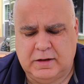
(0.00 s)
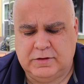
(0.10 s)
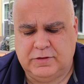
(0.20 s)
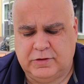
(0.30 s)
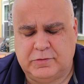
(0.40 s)

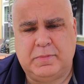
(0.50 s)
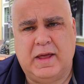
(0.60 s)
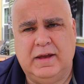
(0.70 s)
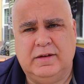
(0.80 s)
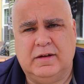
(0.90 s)
that's
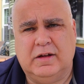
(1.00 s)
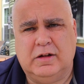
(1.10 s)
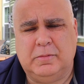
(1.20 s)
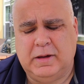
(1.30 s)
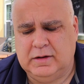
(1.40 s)
explained a
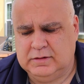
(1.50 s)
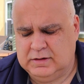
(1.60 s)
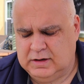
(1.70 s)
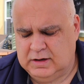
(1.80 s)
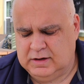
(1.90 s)
little bit.
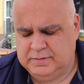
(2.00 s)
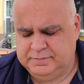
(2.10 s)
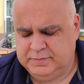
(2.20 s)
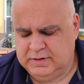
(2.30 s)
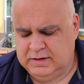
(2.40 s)

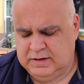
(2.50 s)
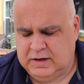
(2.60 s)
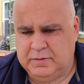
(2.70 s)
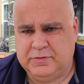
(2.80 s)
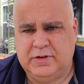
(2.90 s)
I'm
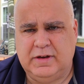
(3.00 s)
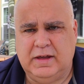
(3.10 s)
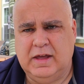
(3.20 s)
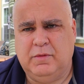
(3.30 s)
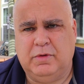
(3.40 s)

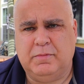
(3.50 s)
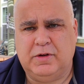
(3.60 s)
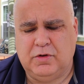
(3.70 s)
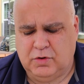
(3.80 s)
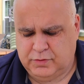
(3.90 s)
sitting here with
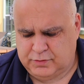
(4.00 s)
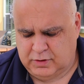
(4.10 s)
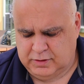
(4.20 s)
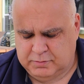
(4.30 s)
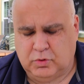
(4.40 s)
my dog
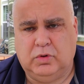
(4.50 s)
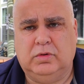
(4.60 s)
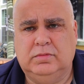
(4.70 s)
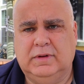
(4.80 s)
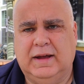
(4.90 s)
throwing the
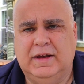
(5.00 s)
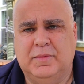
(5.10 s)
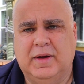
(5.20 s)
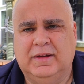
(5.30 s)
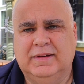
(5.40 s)
ball
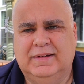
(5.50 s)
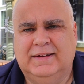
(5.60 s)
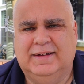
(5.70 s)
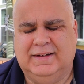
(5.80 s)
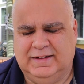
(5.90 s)
anyway.
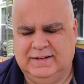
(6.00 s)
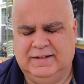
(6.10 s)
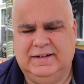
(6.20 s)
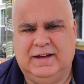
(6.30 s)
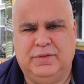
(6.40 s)

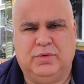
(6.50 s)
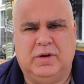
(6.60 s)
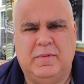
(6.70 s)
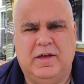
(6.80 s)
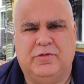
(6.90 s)
I
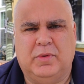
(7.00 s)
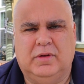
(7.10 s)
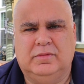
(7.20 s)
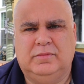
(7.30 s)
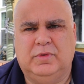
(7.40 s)
thought I may as
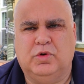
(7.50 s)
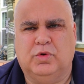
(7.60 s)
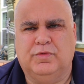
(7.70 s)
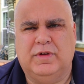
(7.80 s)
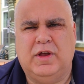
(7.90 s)
well
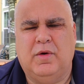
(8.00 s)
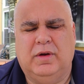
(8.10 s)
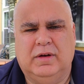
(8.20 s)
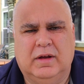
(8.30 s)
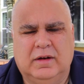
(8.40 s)
record a video
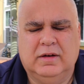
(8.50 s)
and